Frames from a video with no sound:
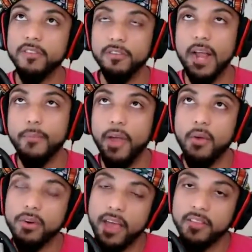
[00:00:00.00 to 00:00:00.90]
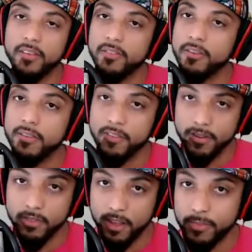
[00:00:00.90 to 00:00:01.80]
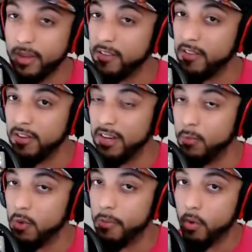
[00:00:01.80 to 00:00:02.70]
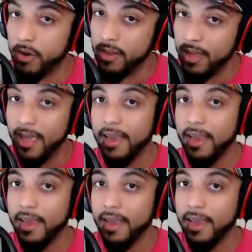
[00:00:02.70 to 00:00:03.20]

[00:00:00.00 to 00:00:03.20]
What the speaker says: They're not prioritizing certain things because it's a little more boring,